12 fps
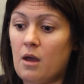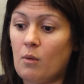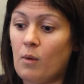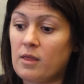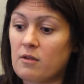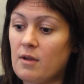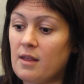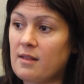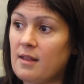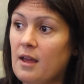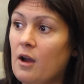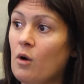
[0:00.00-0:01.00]
whether
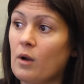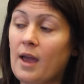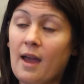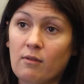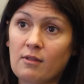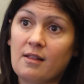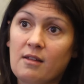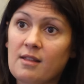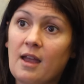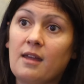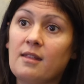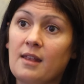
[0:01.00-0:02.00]
it's on council
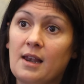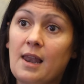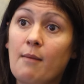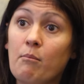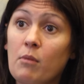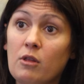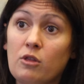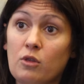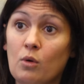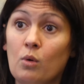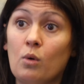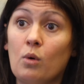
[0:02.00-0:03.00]
estates in Lambeth
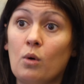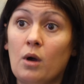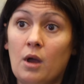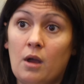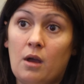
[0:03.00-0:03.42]
or